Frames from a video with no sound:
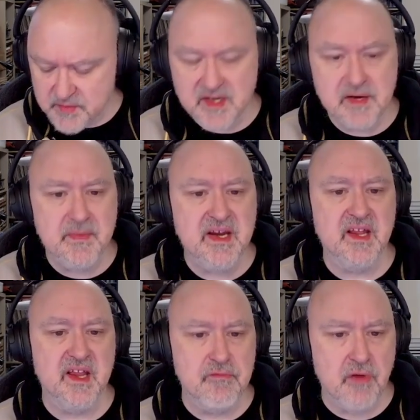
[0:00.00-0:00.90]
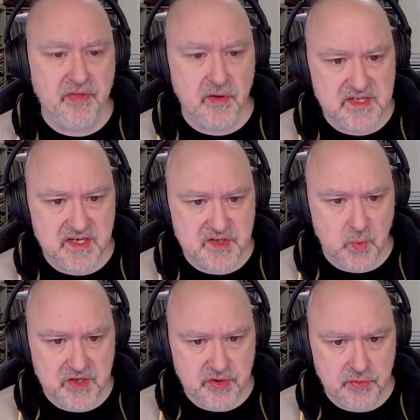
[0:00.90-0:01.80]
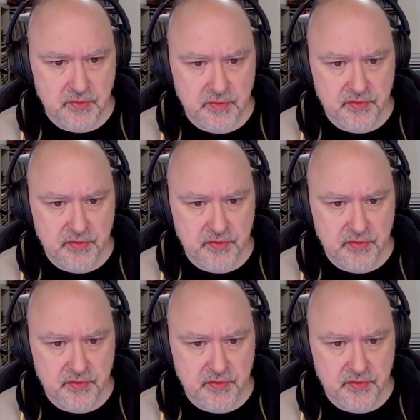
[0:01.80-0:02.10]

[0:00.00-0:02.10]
So we can immediately write those in as one, two,